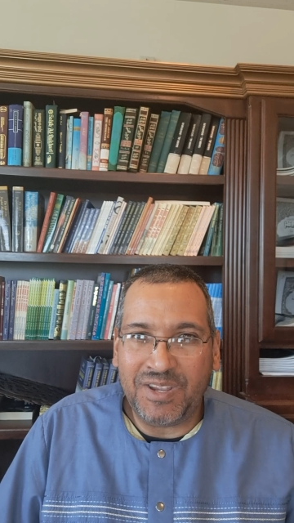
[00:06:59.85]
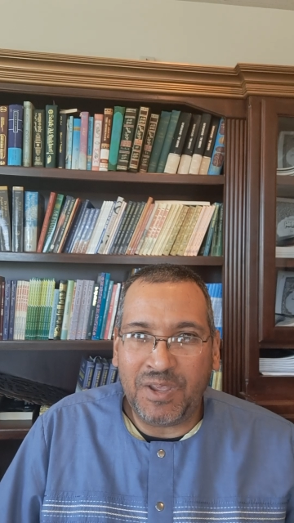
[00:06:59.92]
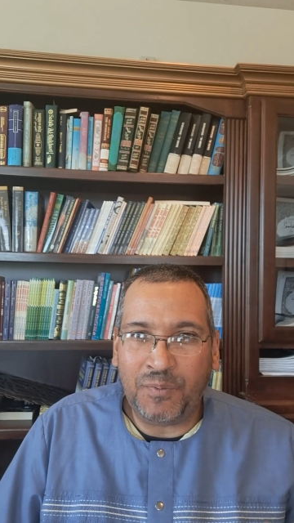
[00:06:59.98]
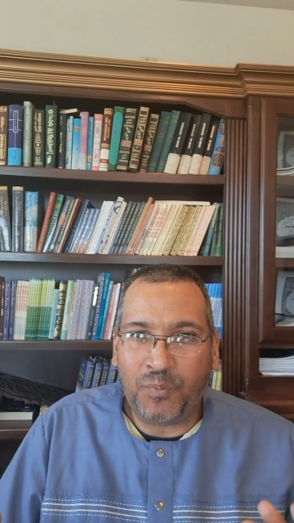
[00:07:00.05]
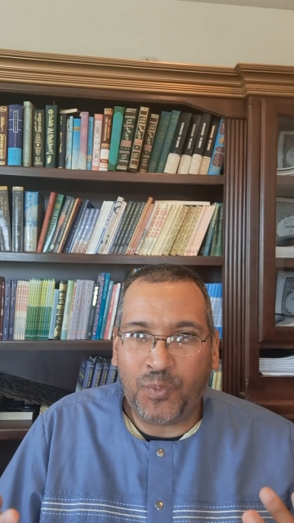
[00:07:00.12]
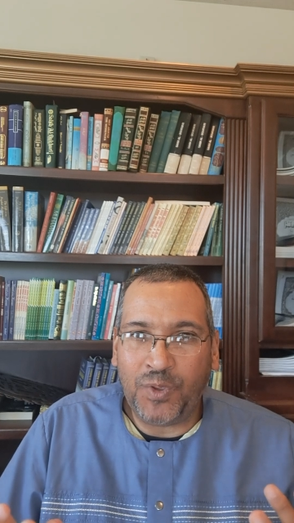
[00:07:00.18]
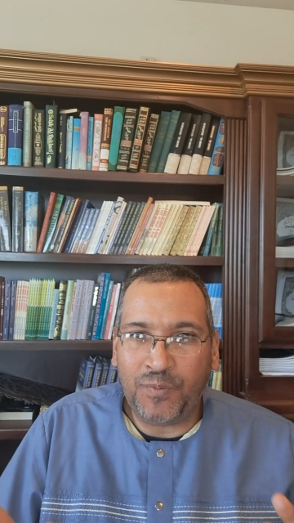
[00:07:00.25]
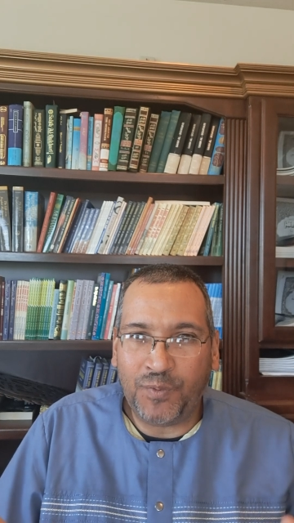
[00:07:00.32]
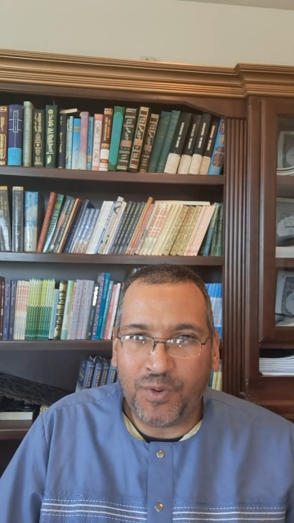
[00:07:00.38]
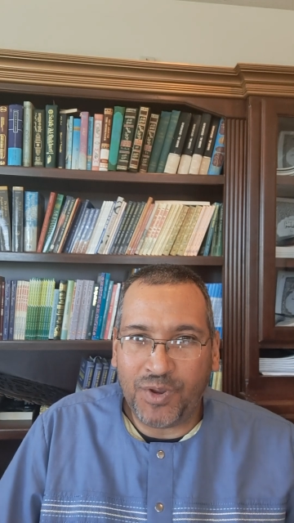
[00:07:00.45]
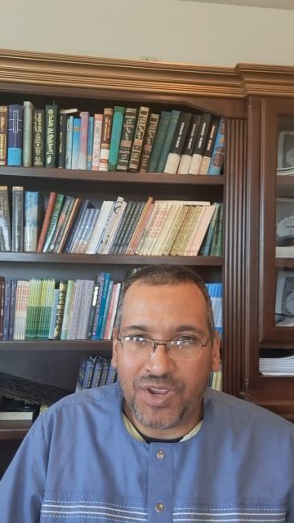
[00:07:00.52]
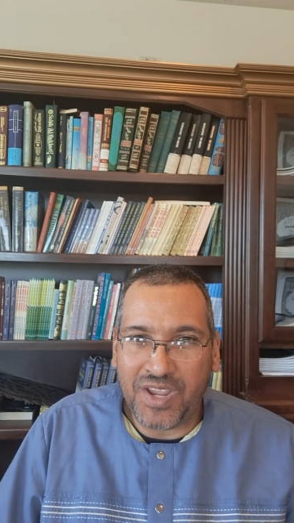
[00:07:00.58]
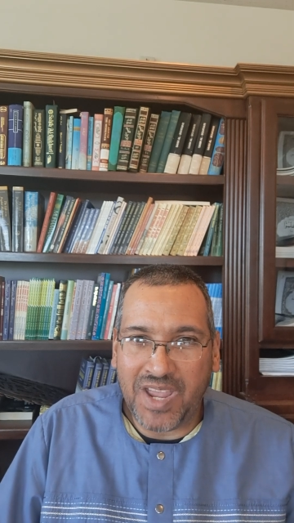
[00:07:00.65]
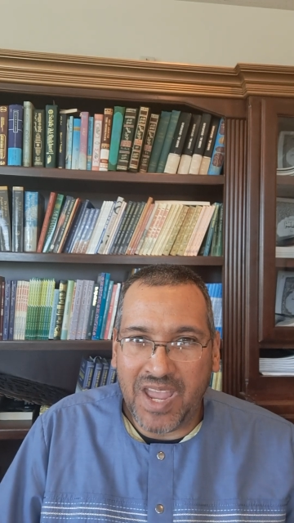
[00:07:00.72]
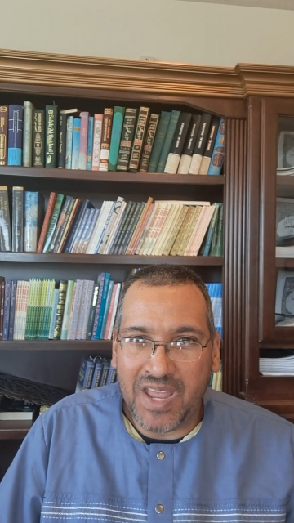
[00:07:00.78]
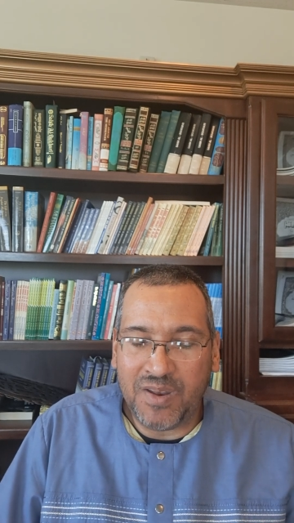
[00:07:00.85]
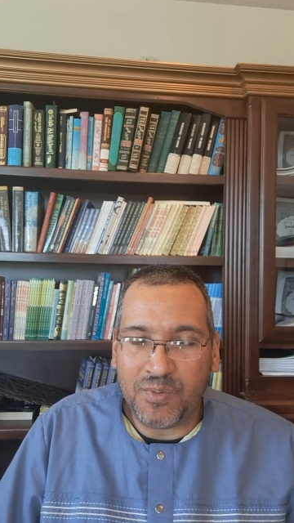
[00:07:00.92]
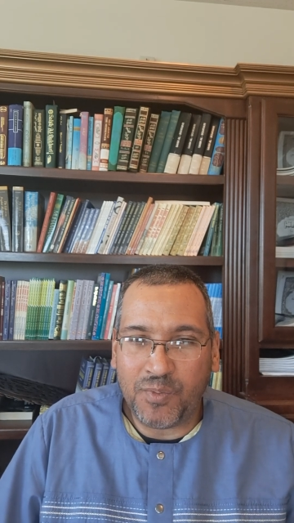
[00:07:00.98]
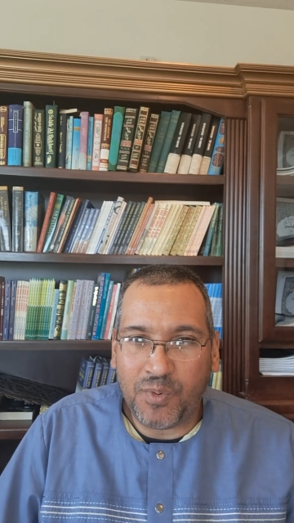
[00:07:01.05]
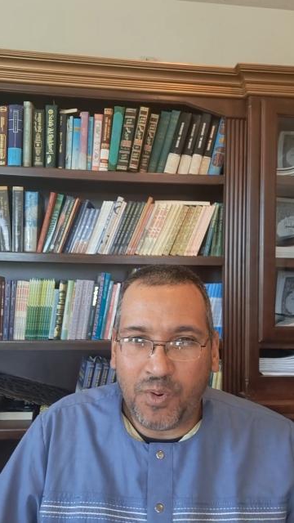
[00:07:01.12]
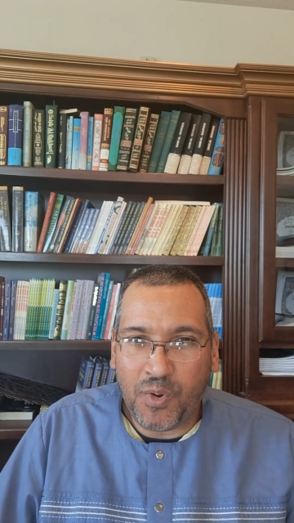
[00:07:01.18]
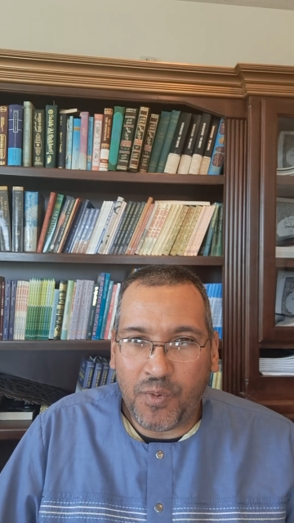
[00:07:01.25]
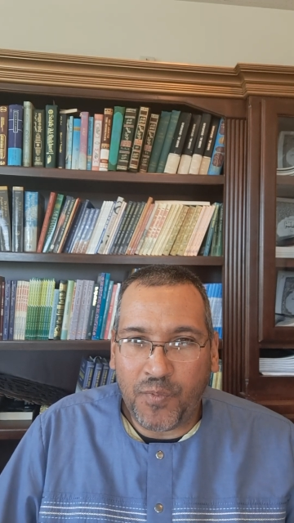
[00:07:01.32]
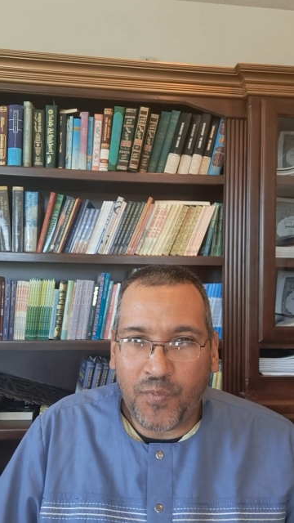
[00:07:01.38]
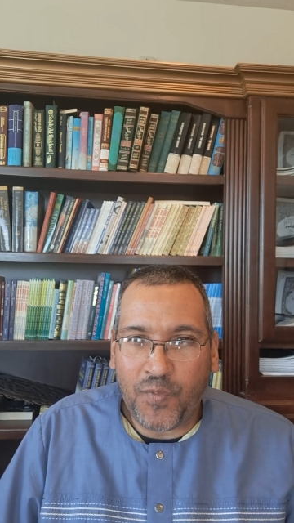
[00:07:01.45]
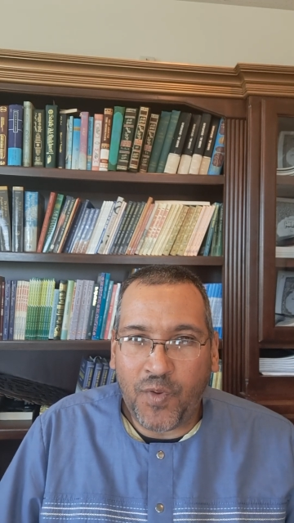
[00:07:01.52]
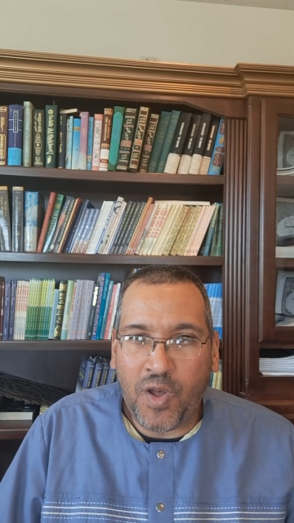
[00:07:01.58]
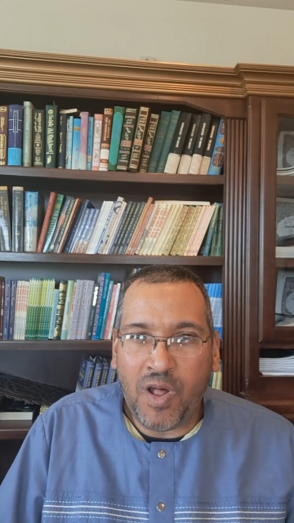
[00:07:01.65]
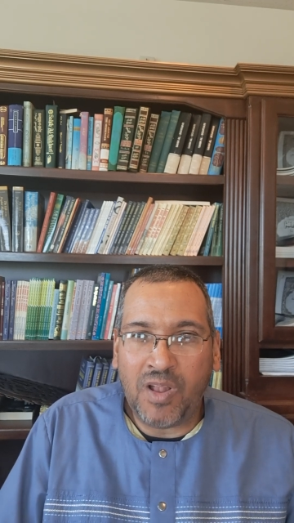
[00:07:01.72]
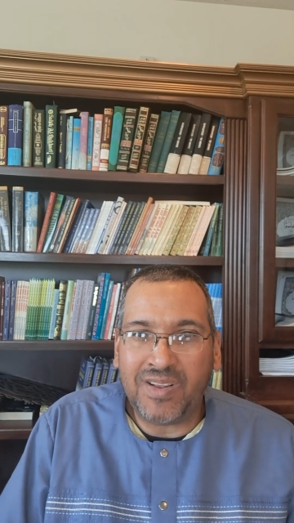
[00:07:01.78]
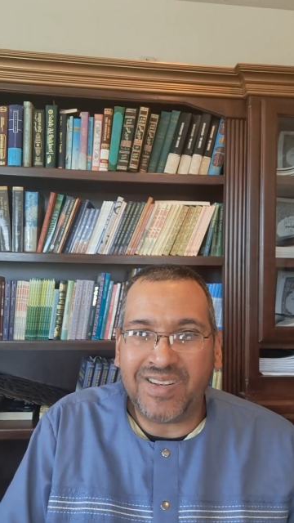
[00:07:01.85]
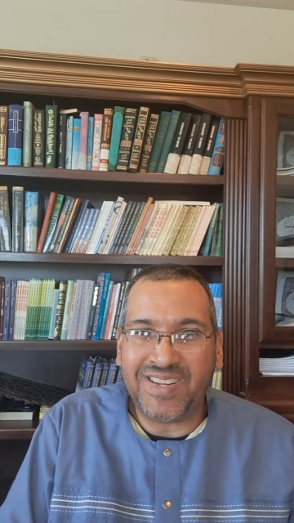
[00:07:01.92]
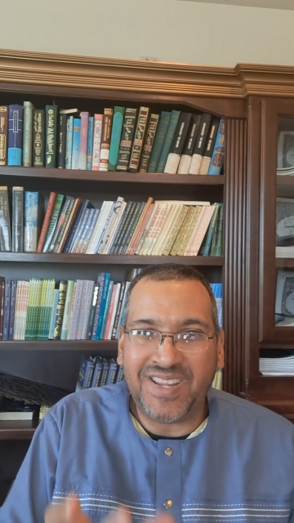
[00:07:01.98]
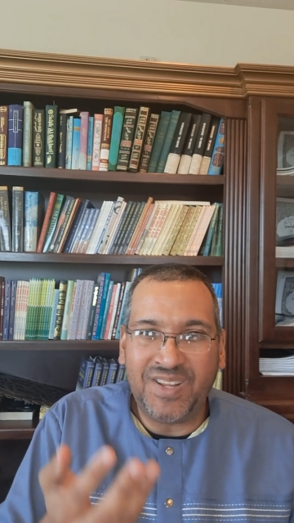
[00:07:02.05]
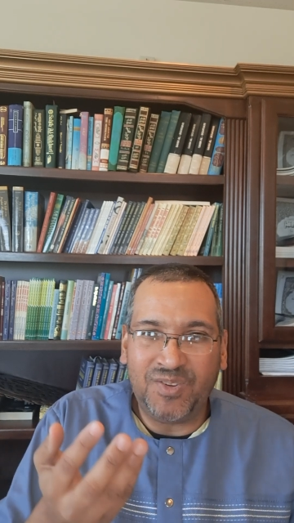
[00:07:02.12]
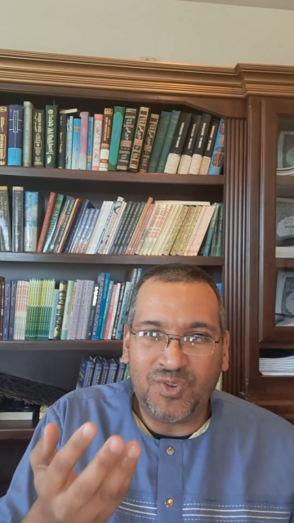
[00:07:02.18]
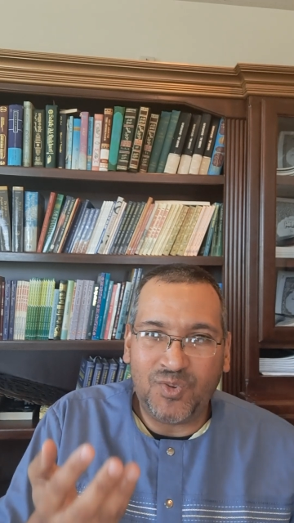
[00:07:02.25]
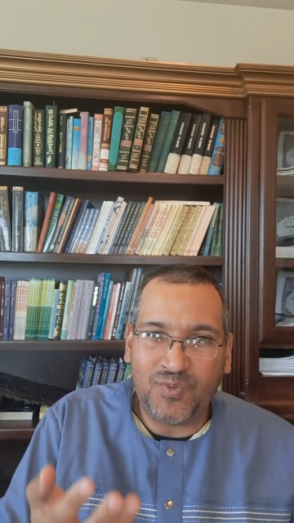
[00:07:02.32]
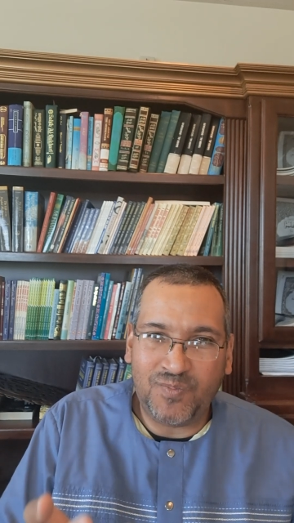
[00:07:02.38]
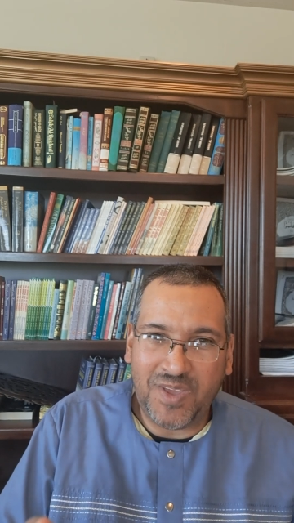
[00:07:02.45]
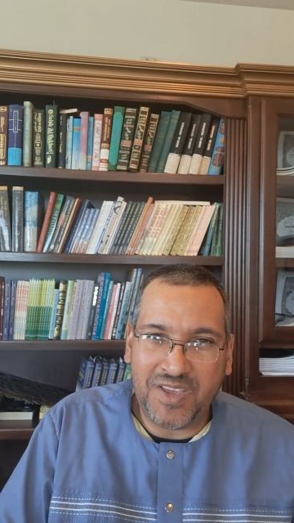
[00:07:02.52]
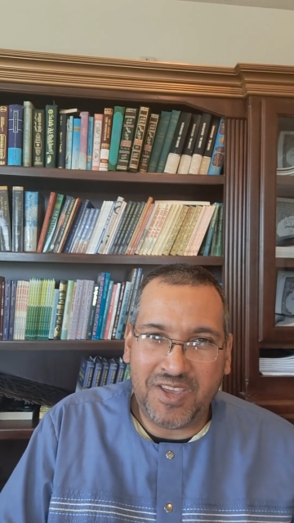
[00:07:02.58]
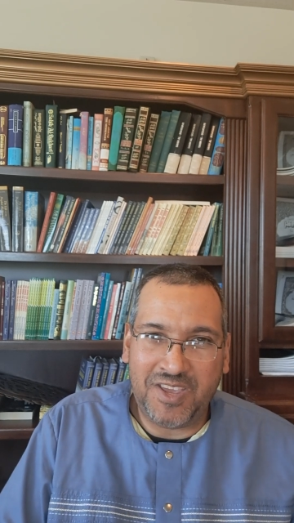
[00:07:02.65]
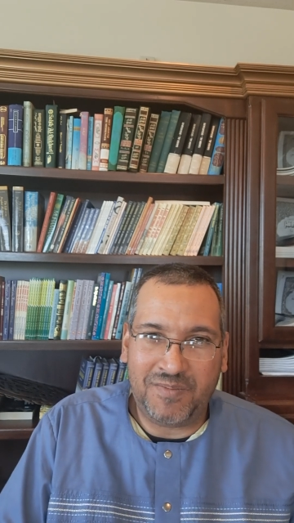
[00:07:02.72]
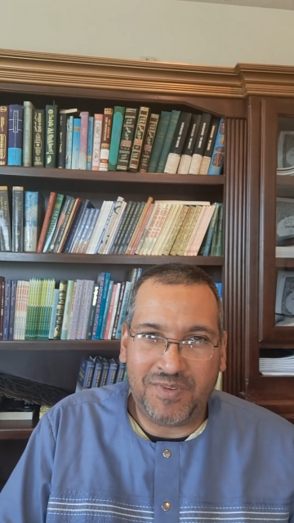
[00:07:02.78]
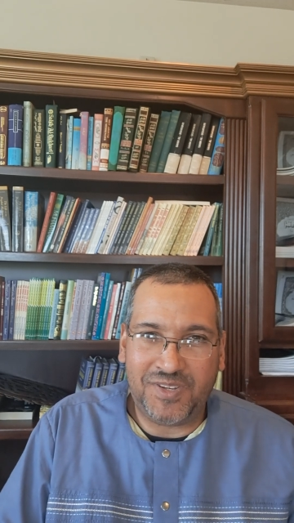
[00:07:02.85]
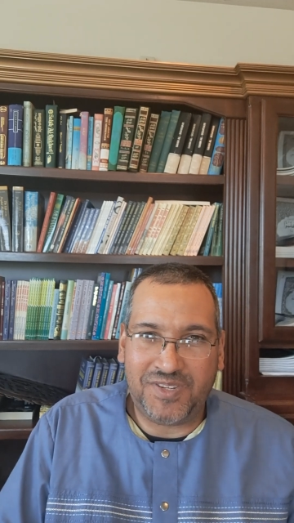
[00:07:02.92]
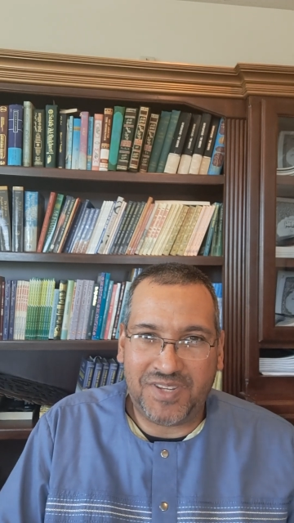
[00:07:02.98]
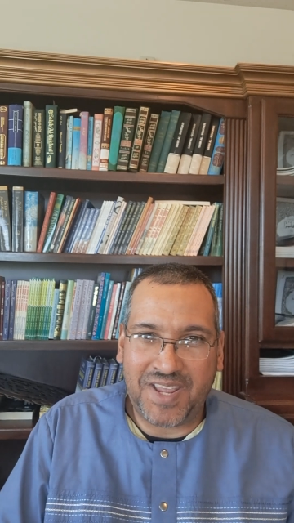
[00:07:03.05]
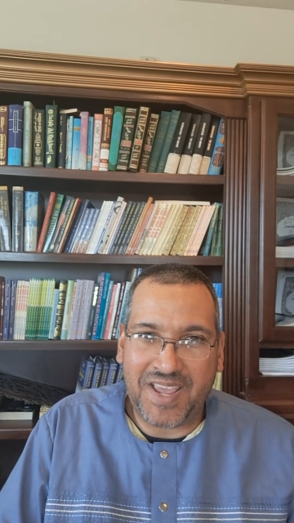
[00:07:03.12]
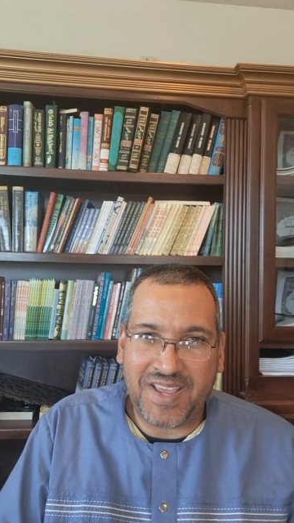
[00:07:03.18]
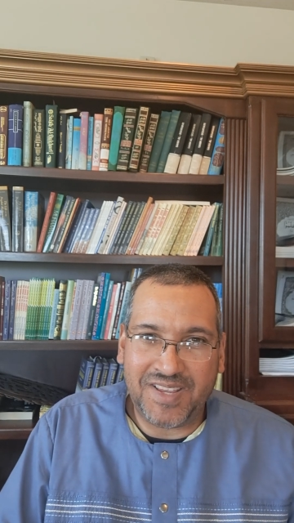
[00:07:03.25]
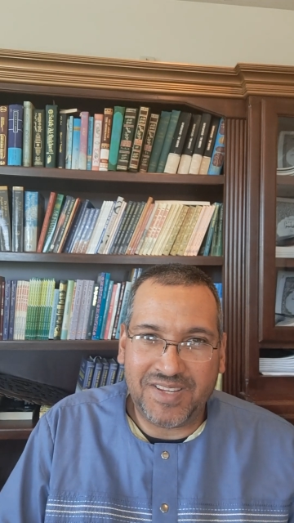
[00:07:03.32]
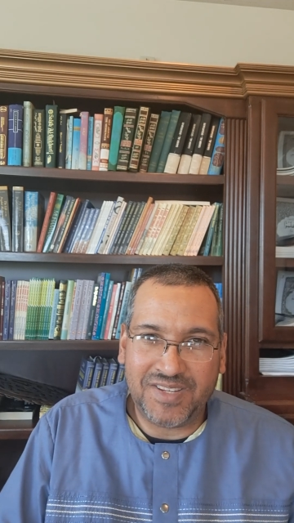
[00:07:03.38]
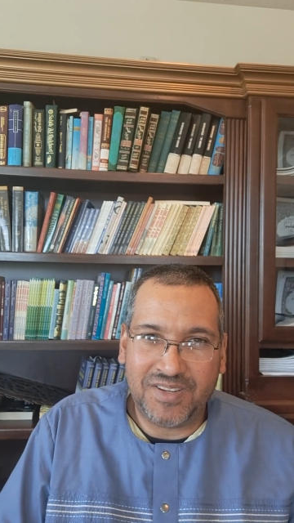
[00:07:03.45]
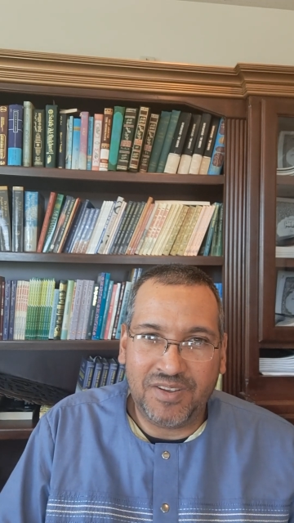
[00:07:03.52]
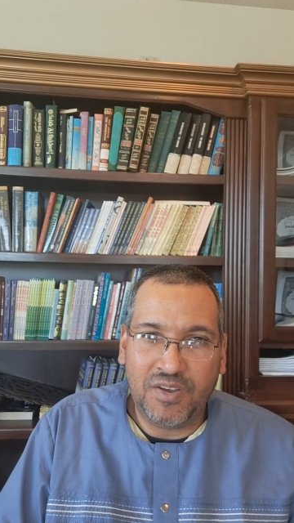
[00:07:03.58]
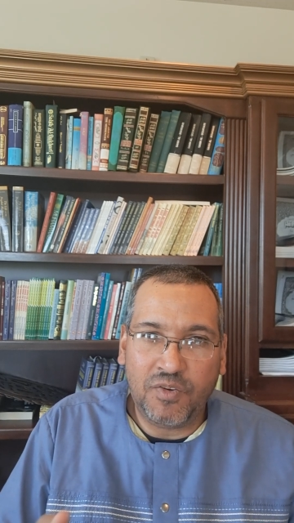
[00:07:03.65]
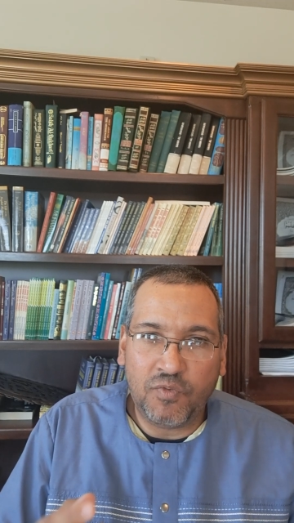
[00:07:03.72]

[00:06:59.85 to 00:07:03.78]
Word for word: if we forget or fall into making mistakes.